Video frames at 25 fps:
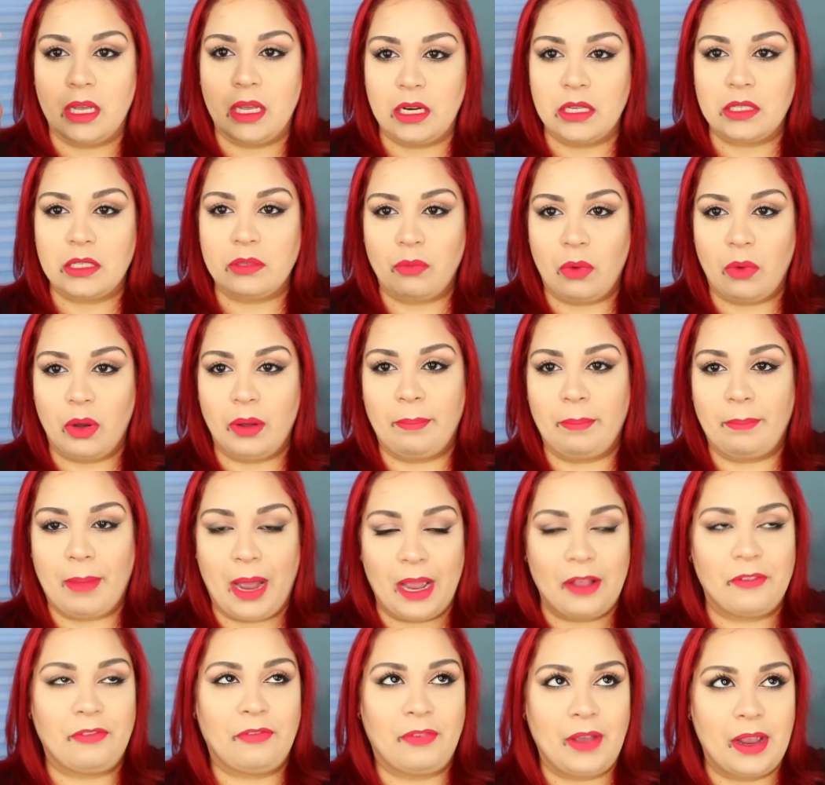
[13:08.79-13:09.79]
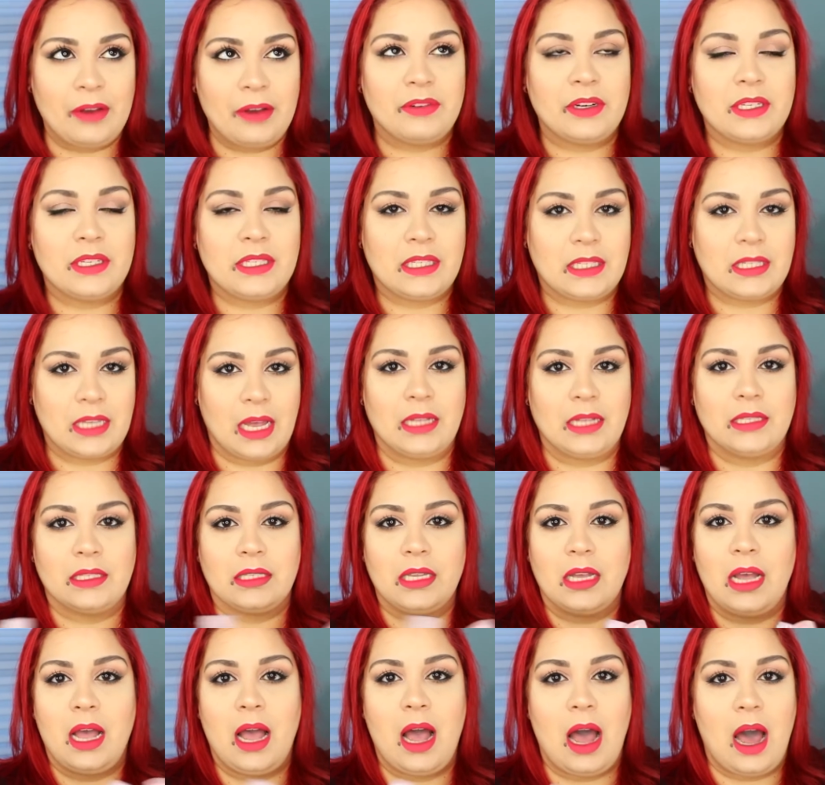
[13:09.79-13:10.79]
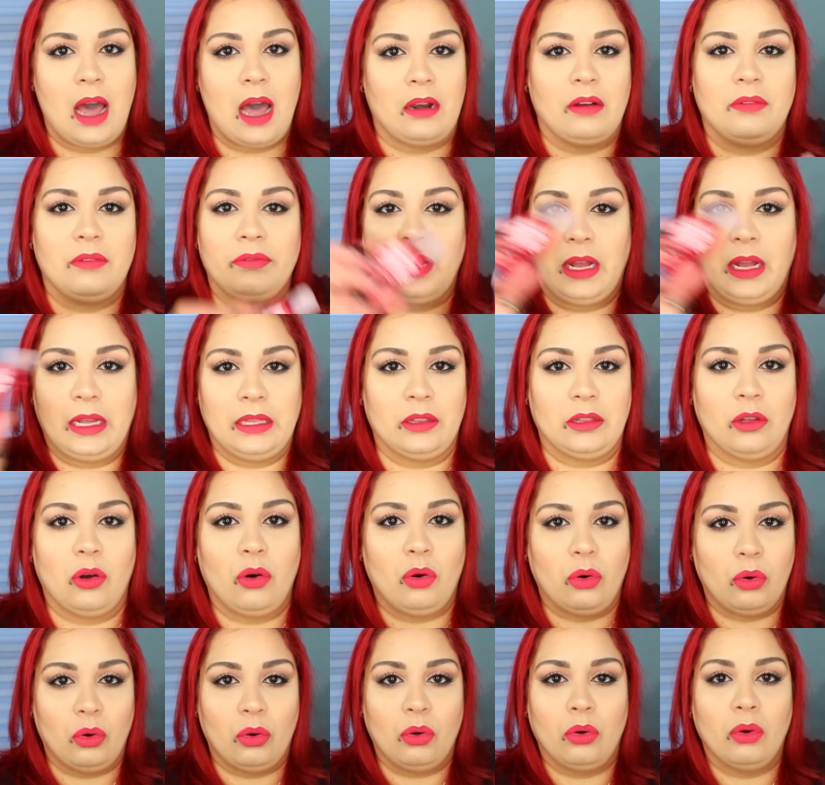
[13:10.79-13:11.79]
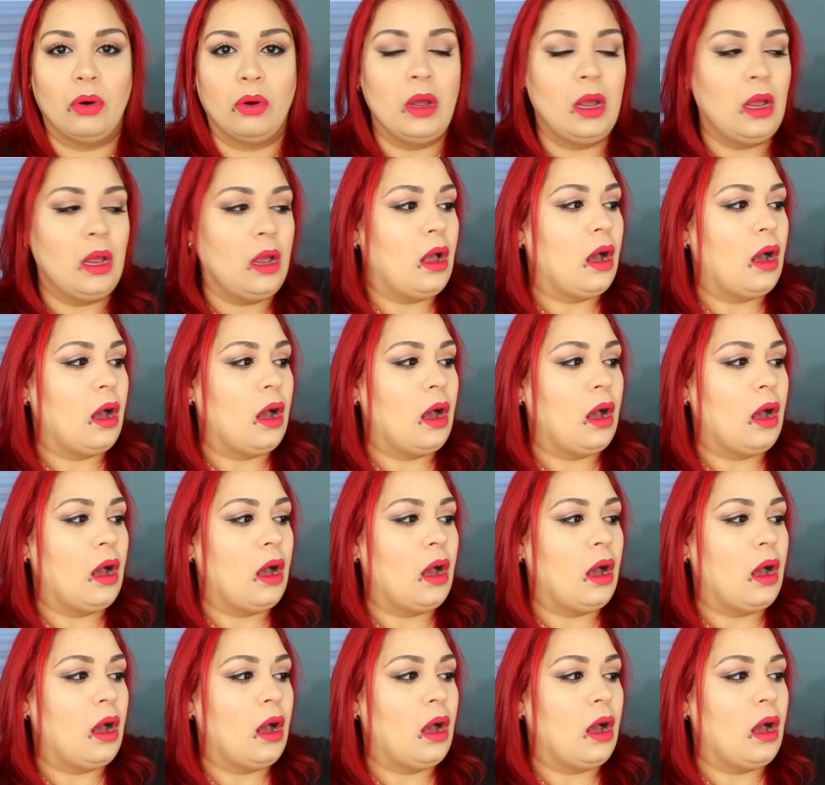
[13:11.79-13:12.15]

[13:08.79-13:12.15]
It is what my favorite scent out of like the whole